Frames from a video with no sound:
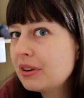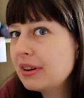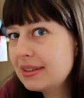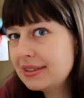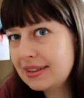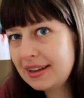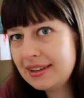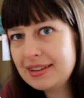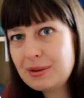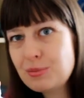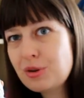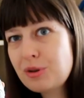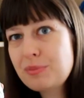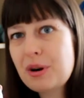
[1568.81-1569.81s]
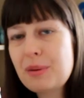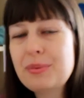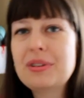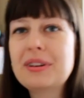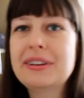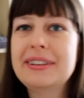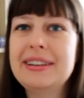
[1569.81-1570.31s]
It's getting more
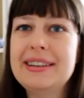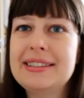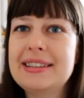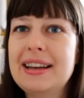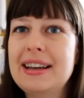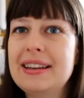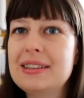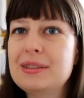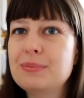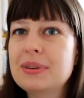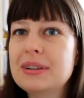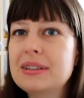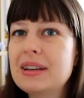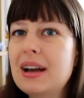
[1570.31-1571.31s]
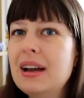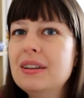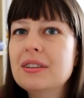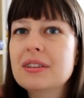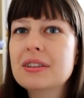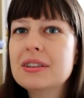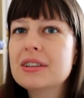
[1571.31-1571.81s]
popular these days, but I
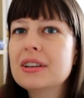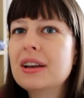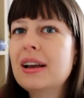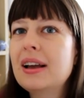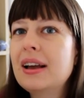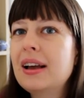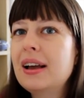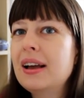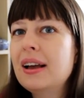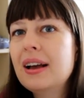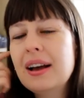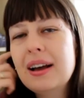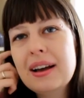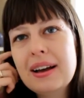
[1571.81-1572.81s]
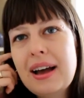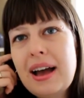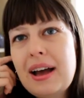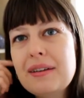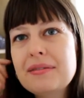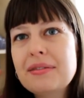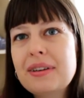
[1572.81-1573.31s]
don't
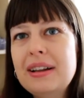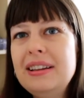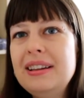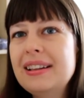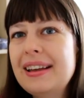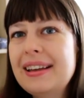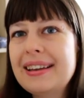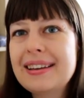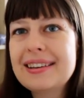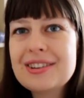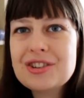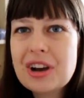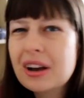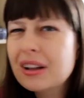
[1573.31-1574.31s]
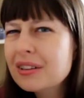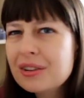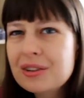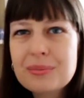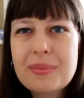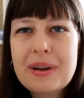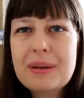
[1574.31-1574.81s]
have any like
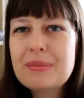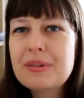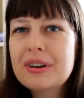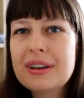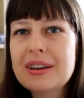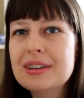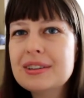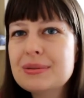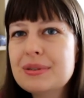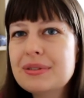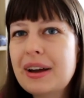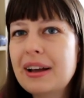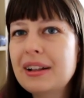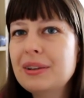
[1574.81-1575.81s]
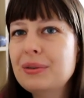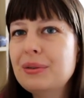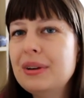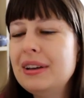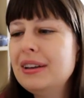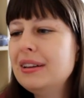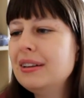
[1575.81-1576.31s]
childhood memories with
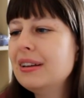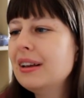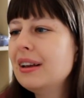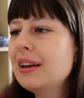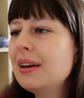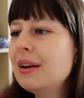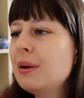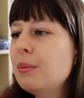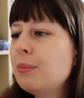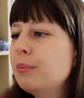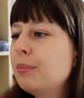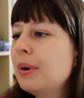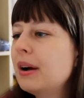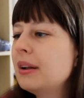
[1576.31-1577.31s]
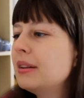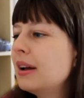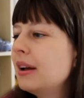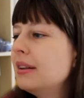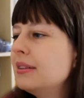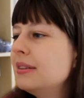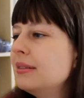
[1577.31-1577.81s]
Halloween, but
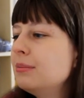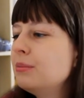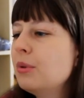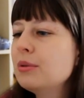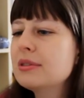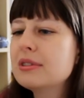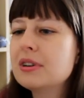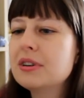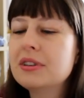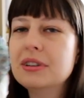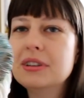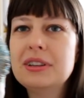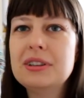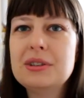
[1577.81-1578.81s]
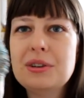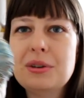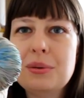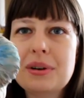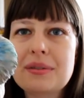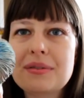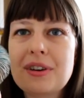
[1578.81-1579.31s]
I most certainly do
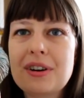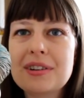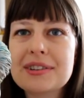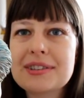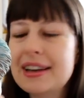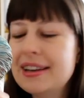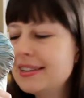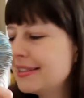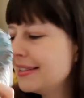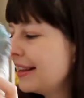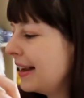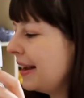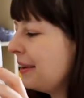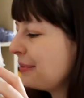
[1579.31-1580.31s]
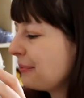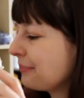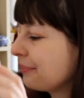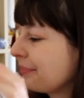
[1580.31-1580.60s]
with All Saints Day.